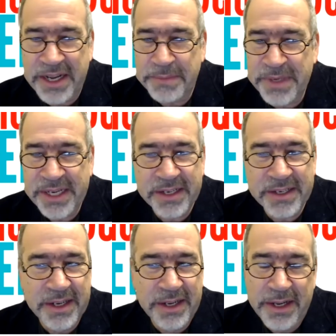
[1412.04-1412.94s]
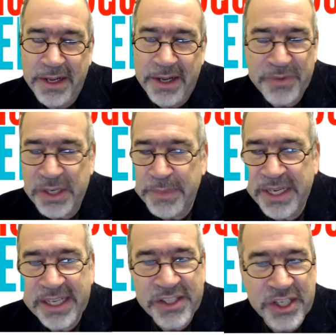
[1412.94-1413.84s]
I mean,
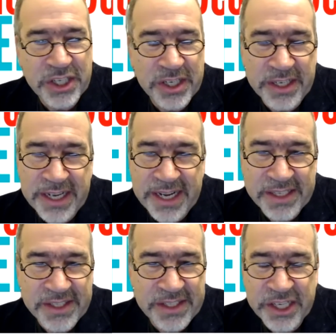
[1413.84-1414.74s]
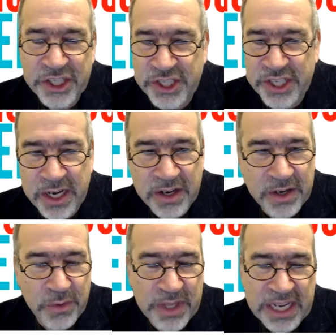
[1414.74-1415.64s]
somebody gets a good guest, they share
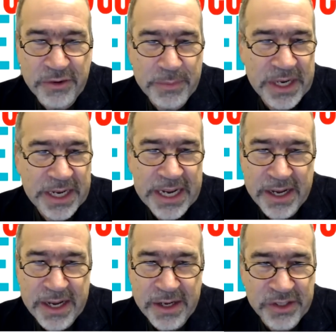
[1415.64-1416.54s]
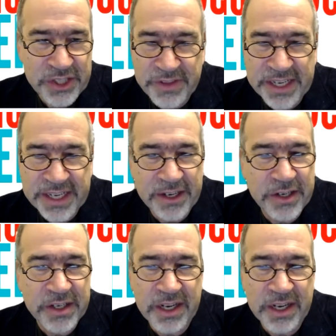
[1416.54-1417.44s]
it with everybody else. They get
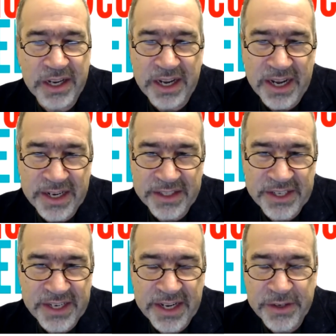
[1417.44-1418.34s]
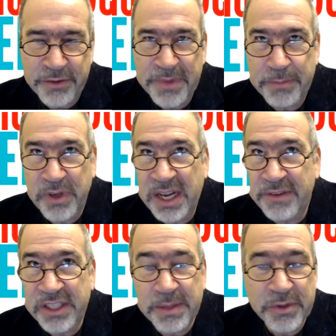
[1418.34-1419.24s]
good content, or people
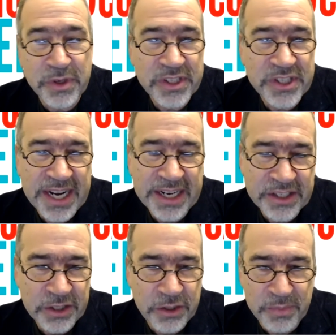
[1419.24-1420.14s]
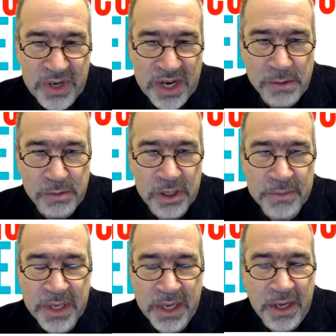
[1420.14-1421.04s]
having some sort of technical
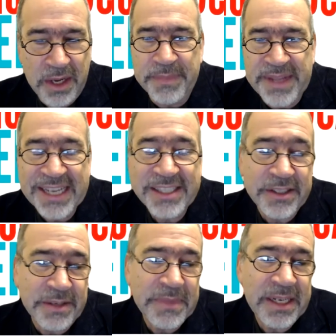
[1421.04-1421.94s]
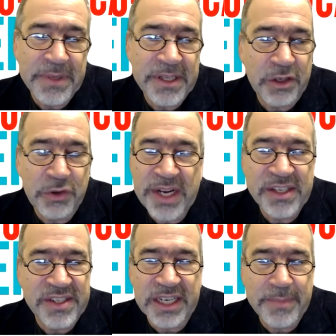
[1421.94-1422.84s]
problem. That's, to me, been the
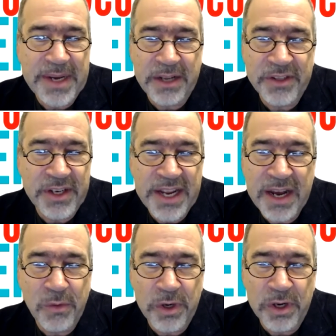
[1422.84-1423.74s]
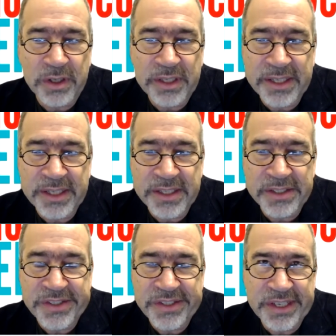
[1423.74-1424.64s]
greatest thing about the network,
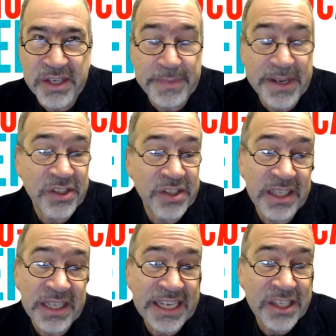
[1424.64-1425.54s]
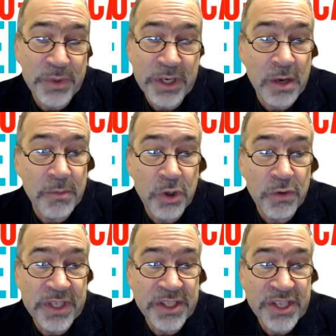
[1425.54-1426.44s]
is especially like as we all
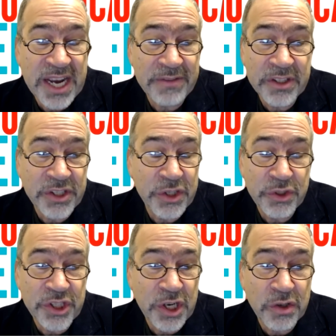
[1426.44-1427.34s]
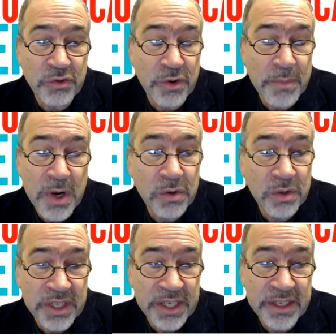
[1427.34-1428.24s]
moved into having to do shows
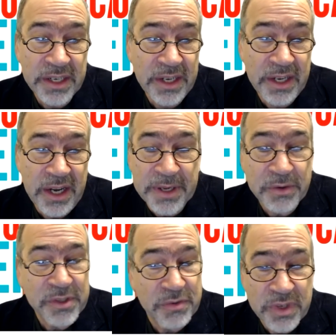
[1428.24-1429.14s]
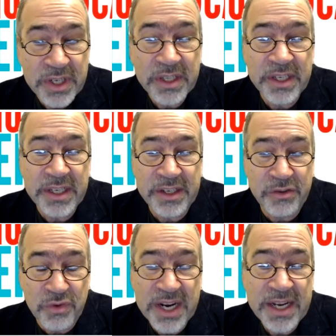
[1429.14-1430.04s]
remotely, it was really
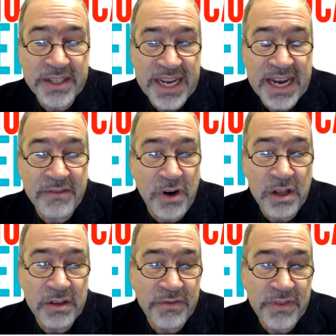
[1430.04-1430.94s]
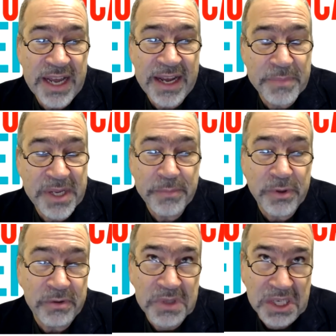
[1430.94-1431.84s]
great to have all of that.
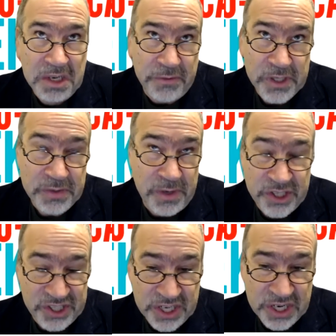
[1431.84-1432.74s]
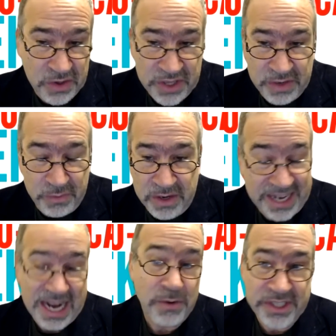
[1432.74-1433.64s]
People, first of all, just to know that like
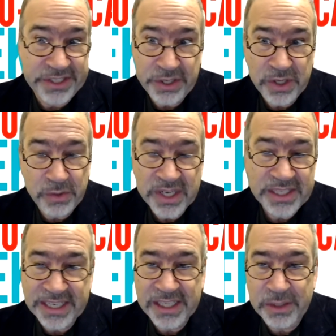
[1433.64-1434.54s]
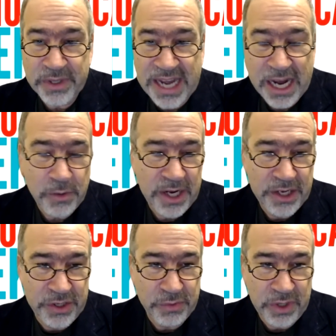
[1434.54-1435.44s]
I wasn't the only one dealing with how do I
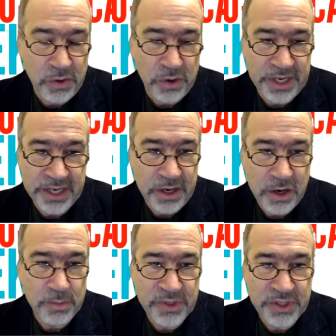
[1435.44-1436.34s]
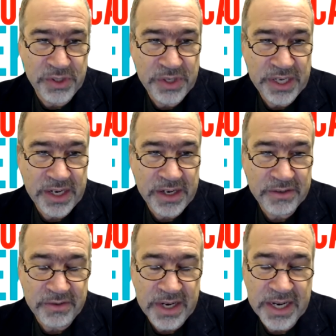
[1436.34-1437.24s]
do recording in a home studio,
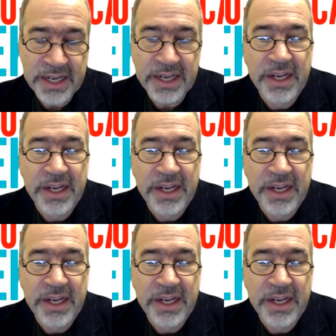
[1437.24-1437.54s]
right?